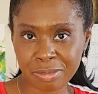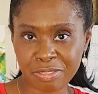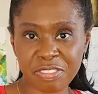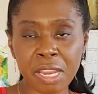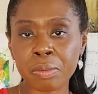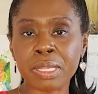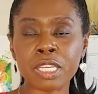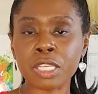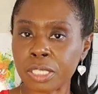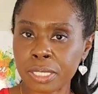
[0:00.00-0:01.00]
very
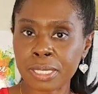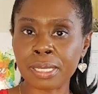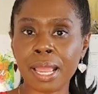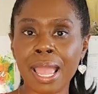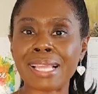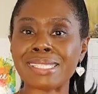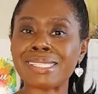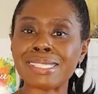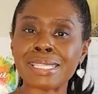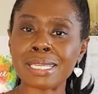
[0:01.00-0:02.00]
good at
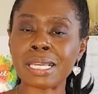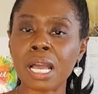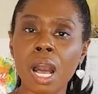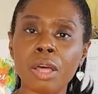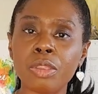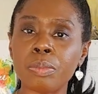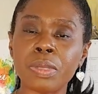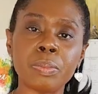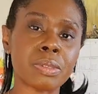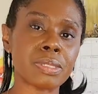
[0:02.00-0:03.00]
seeing other
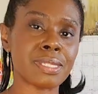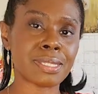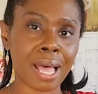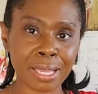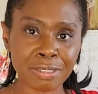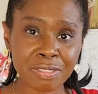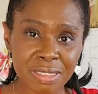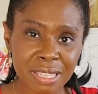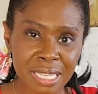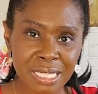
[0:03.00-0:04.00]
people's side of
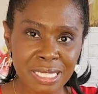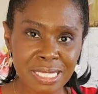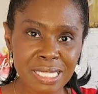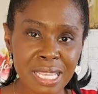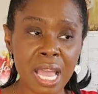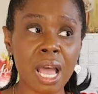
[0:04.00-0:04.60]
things.